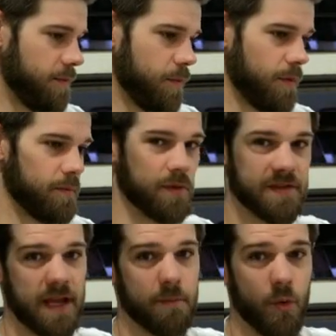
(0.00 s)
we're
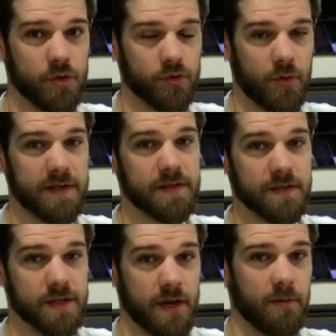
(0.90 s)
taking more drinks
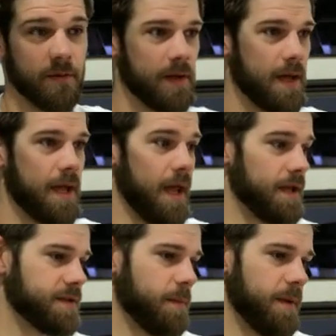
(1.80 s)
in general,
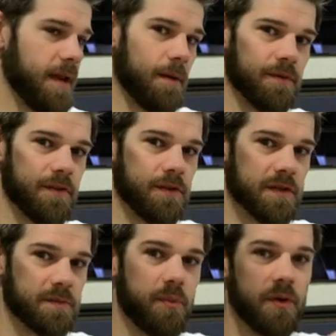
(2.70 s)
and so being able to
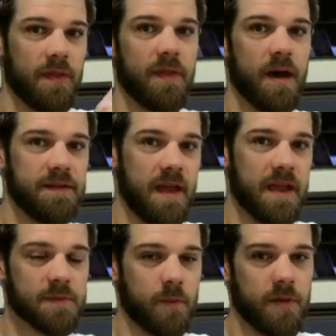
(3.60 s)
just put a
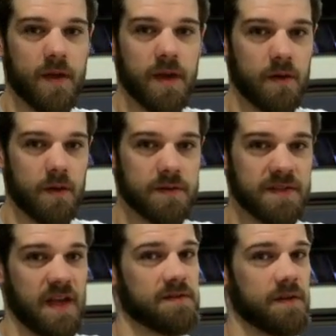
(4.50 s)
day's worth in here
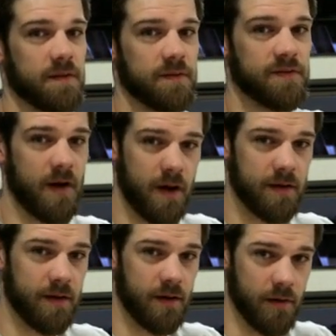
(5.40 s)
saves a
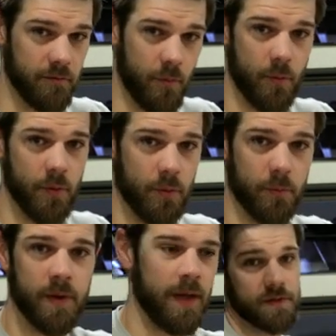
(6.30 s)
ton of
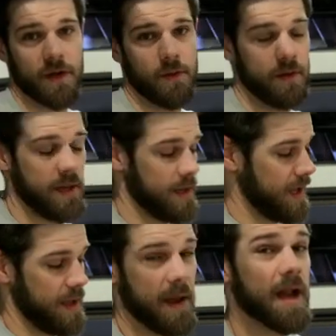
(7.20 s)
room. So
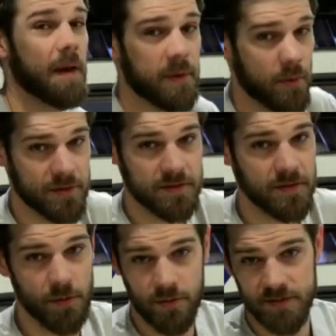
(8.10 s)
it may not be worth it
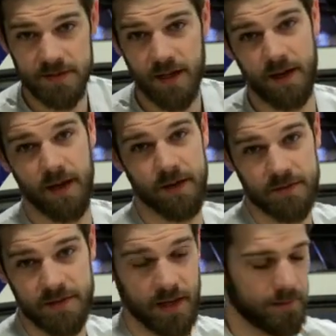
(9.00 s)
to you, and if it's not, I
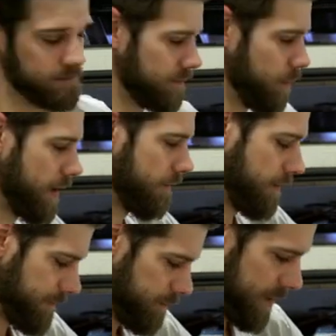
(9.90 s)
understand,
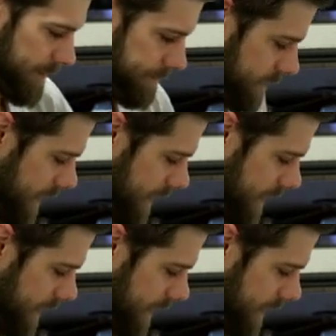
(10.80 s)
whatever. But